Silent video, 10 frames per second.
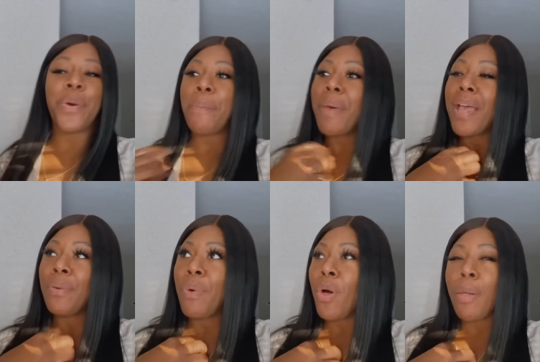Welcome back,
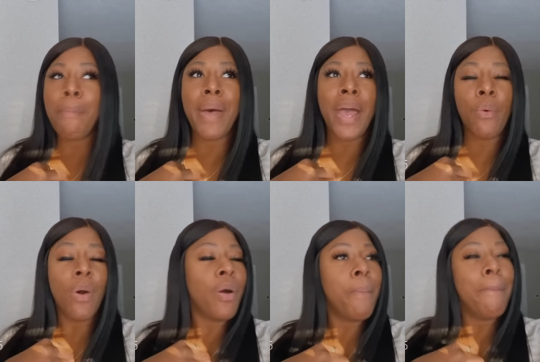welcome back,
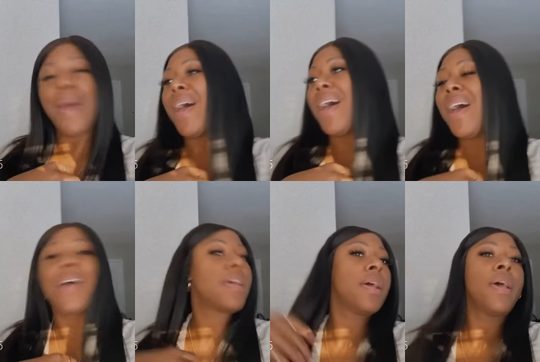welcome
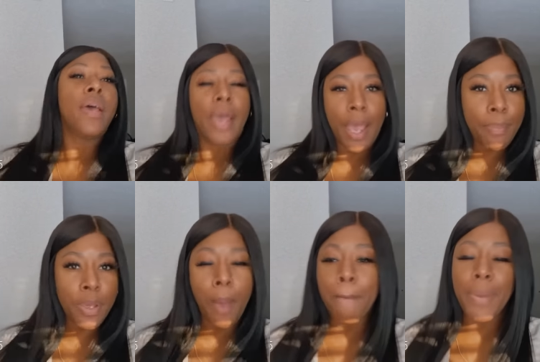back. Happy
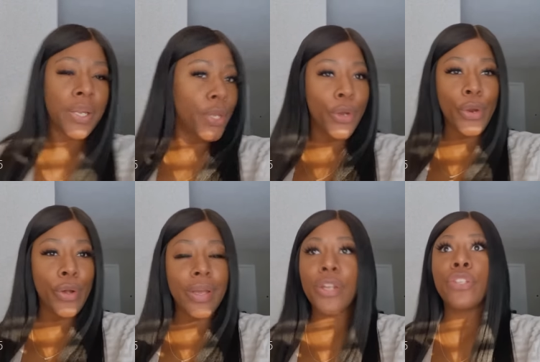Monday, girl.
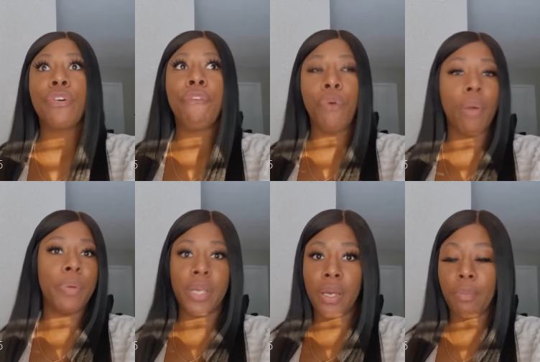It is 4
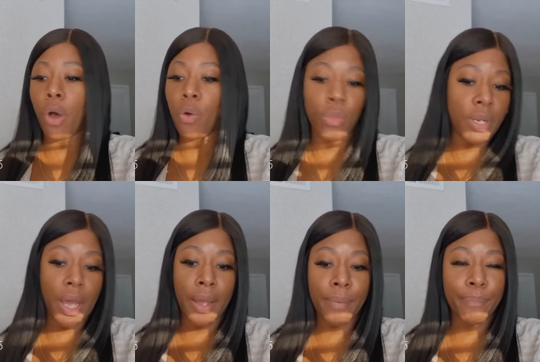p.m. on the
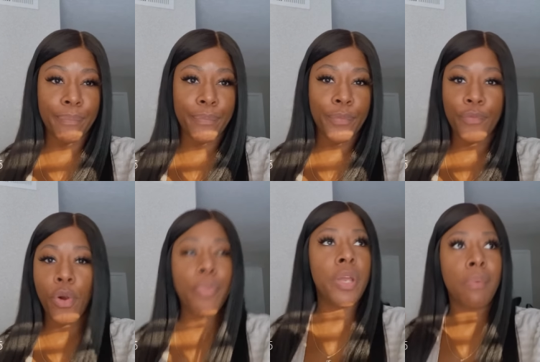dot. 4
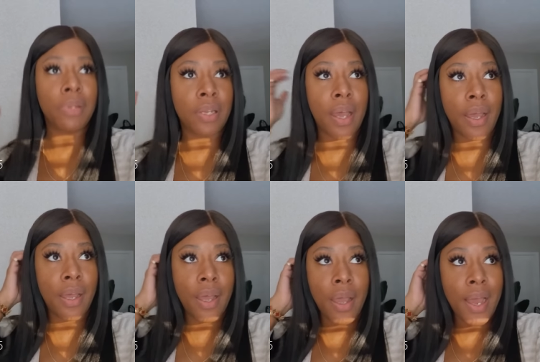p.m. on the dot.
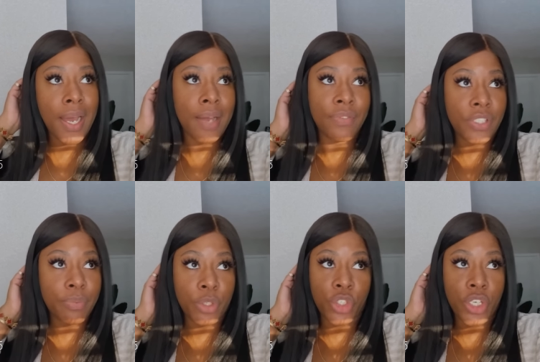I have just
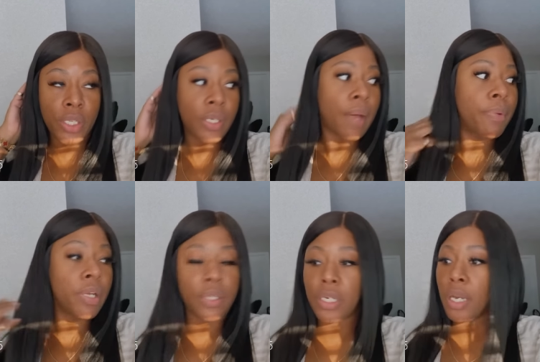been chilling. I've been
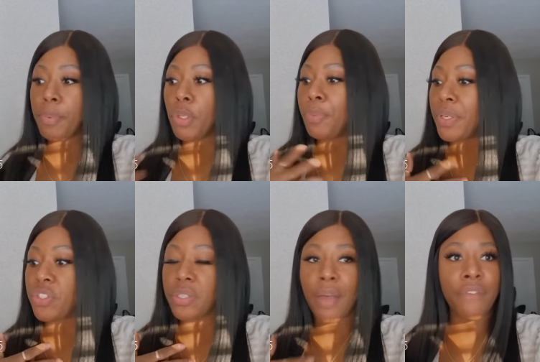cleaning up a little bit.
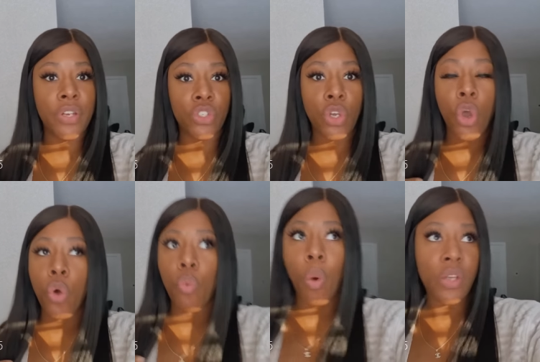Just got finished
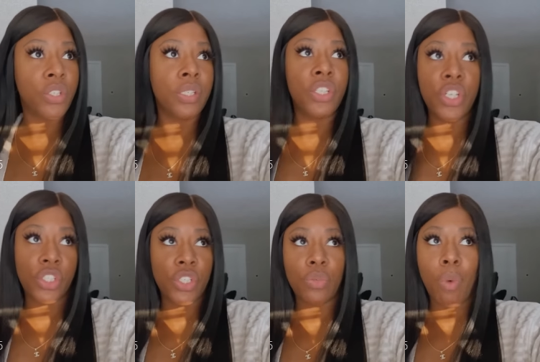washing
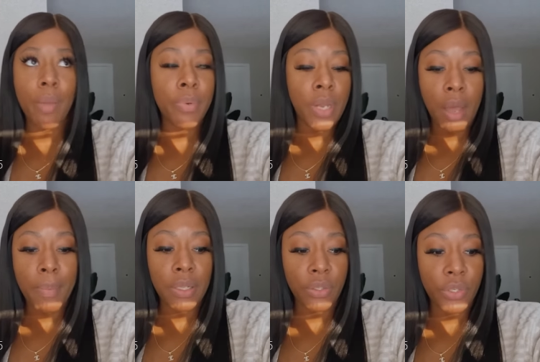dishes, wiping down
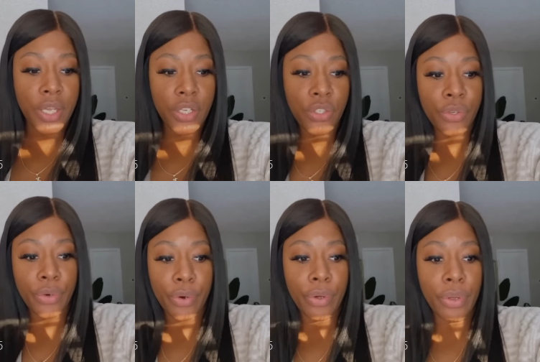my little kitchen,
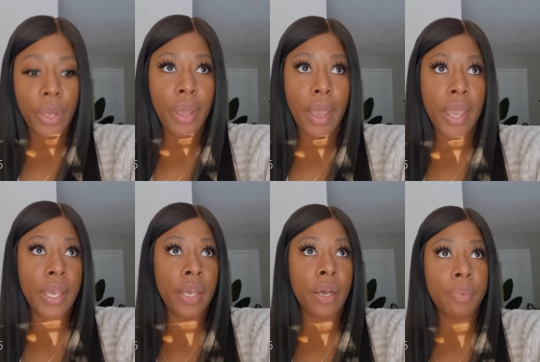girl,
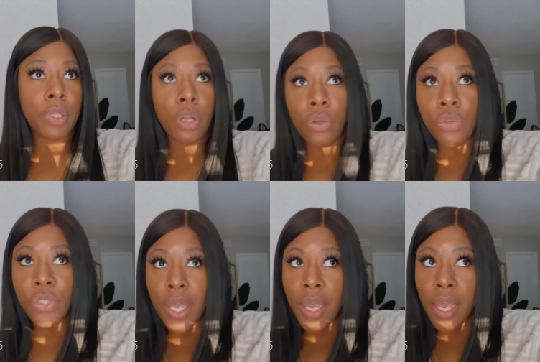hanging up clothes,
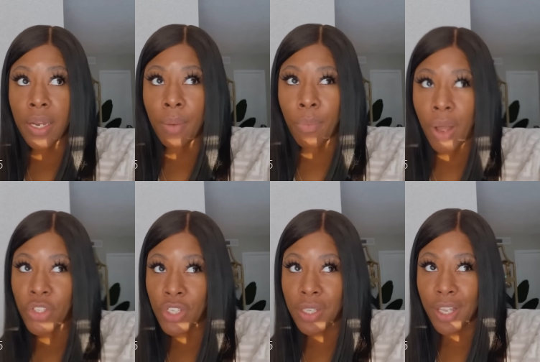and I'm
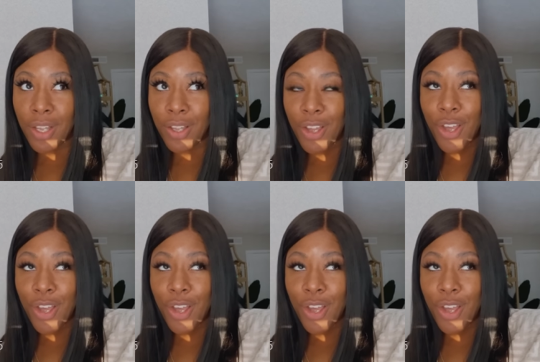watching the